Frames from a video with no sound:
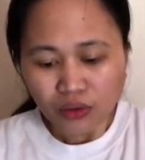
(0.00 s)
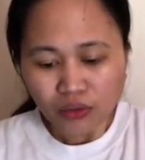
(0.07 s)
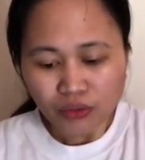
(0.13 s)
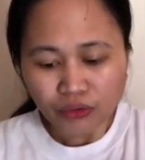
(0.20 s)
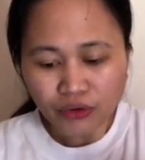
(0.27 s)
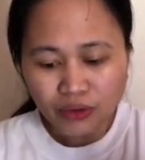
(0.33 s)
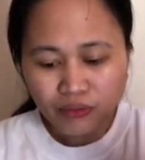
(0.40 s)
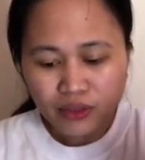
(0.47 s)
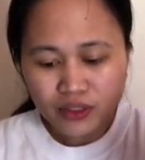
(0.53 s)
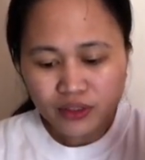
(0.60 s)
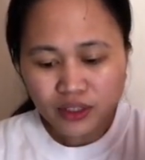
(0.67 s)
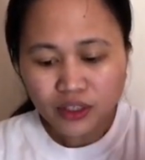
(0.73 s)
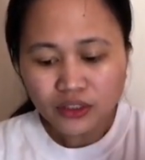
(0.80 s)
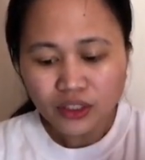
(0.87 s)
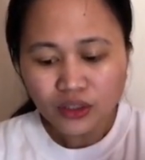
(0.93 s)
from
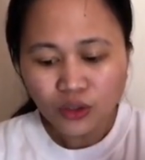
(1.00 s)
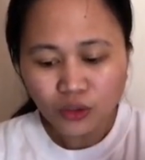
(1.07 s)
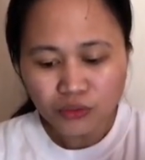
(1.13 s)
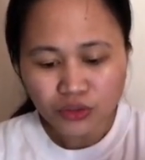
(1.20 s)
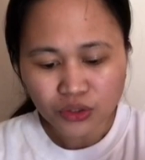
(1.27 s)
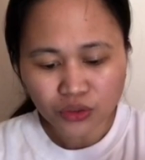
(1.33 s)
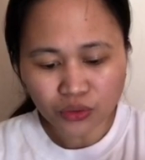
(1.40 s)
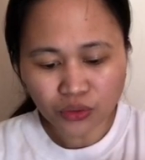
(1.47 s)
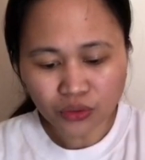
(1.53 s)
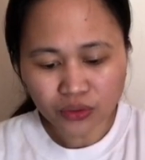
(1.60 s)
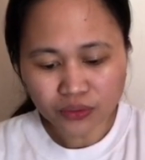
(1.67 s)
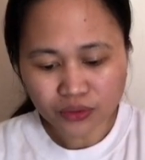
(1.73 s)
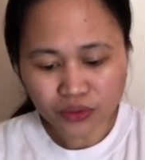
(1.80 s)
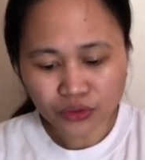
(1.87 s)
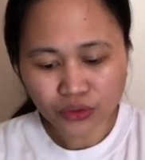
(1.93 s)
starting homeschool,
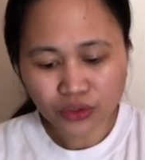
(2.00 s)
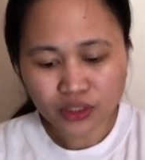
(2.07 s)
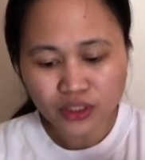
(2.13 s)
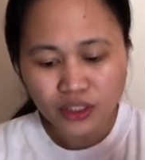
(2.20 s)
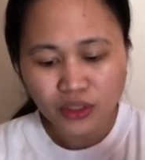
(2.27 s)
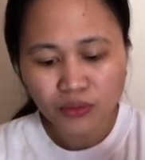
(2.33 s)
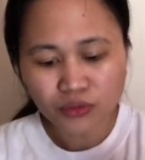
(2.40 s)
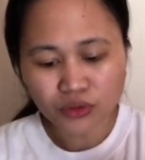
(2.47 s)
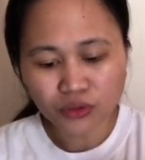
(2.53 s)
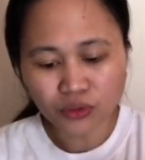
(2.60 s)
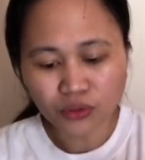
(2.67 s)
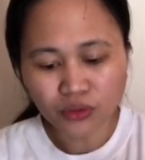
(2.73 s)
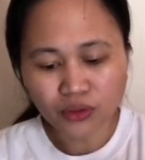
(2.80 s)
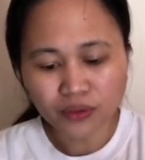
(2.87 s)
so you study homeschool,